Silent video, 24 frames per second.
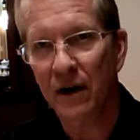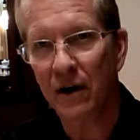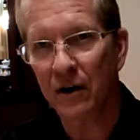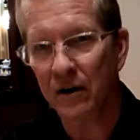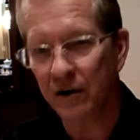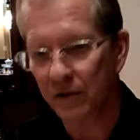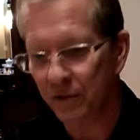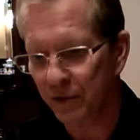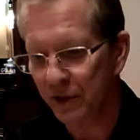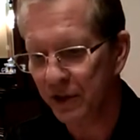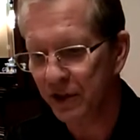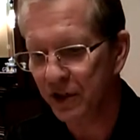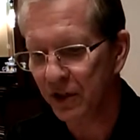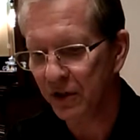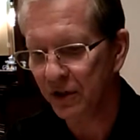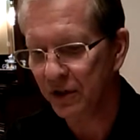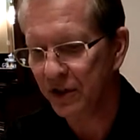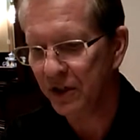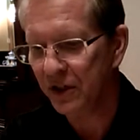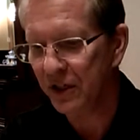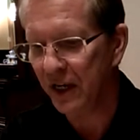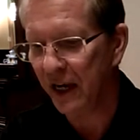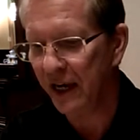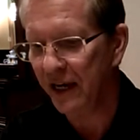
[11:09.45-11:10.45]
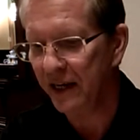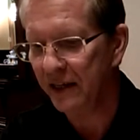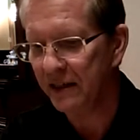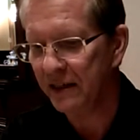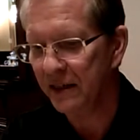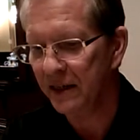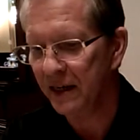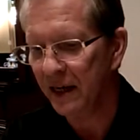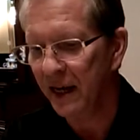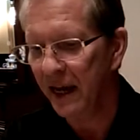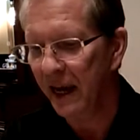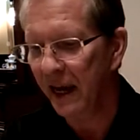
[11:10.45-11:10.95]
our original
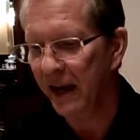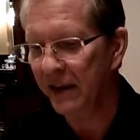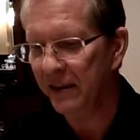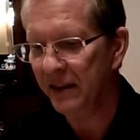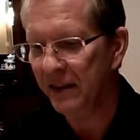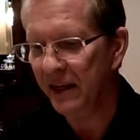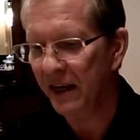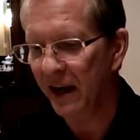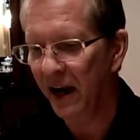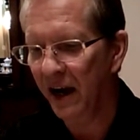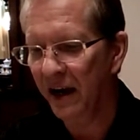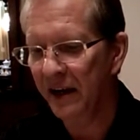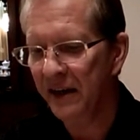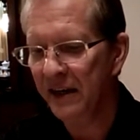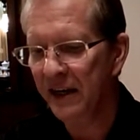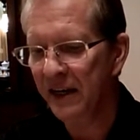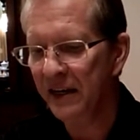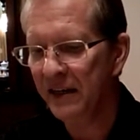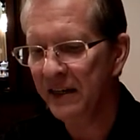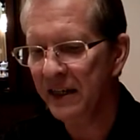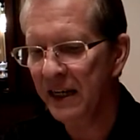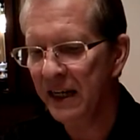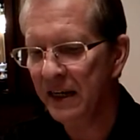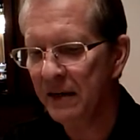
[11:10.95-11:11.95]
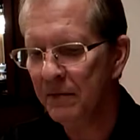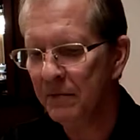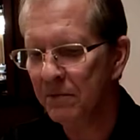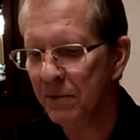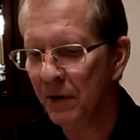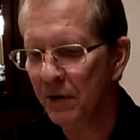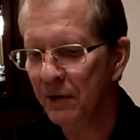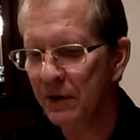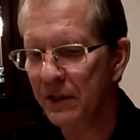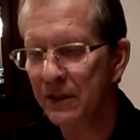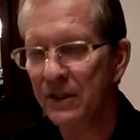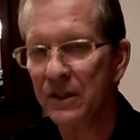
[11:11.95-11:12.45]
state, and the unending
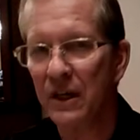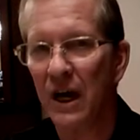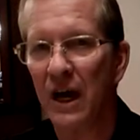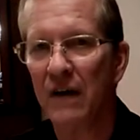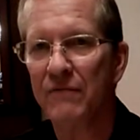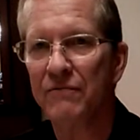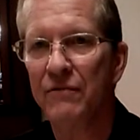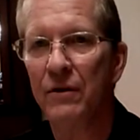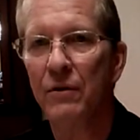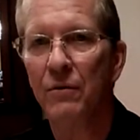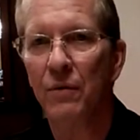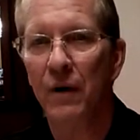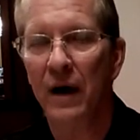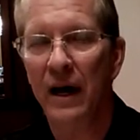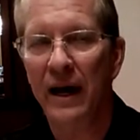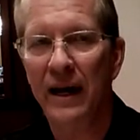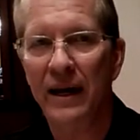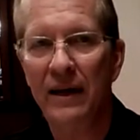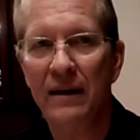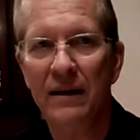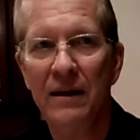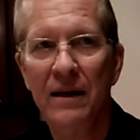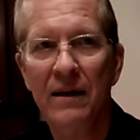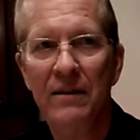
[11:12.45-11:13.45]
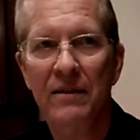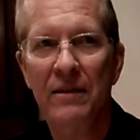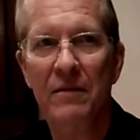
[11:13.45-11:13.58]
bodhisattva way,